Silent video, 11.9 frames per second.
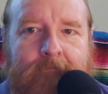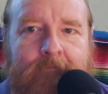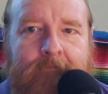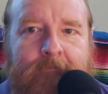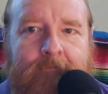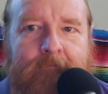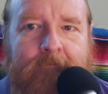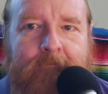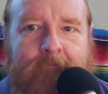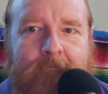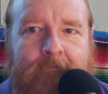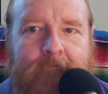
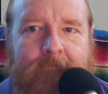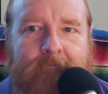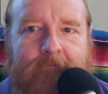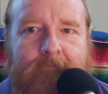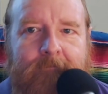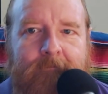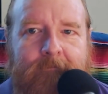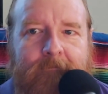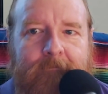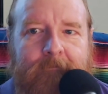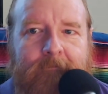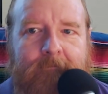
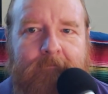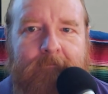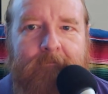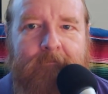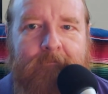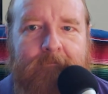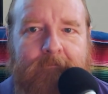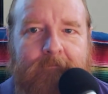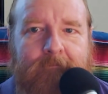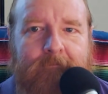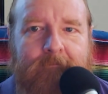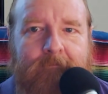
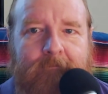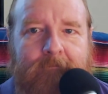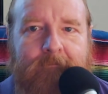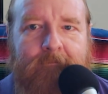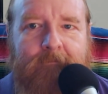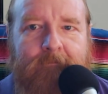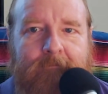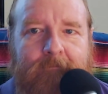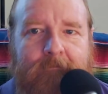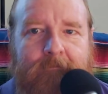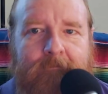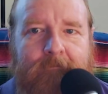
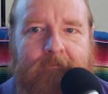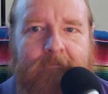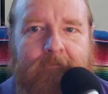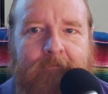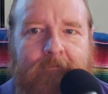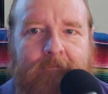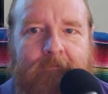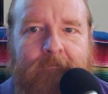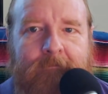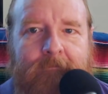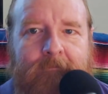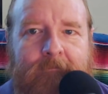
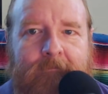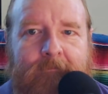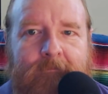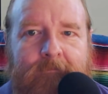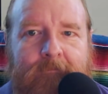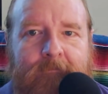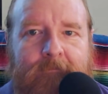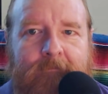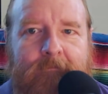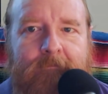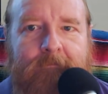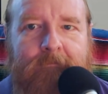
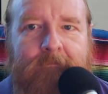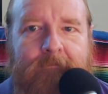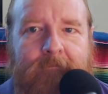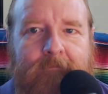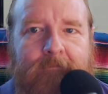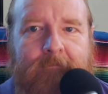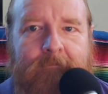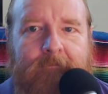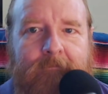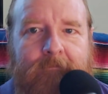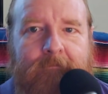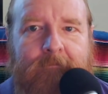
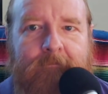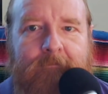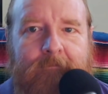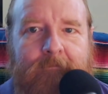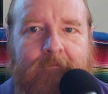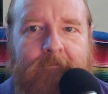(not speaking)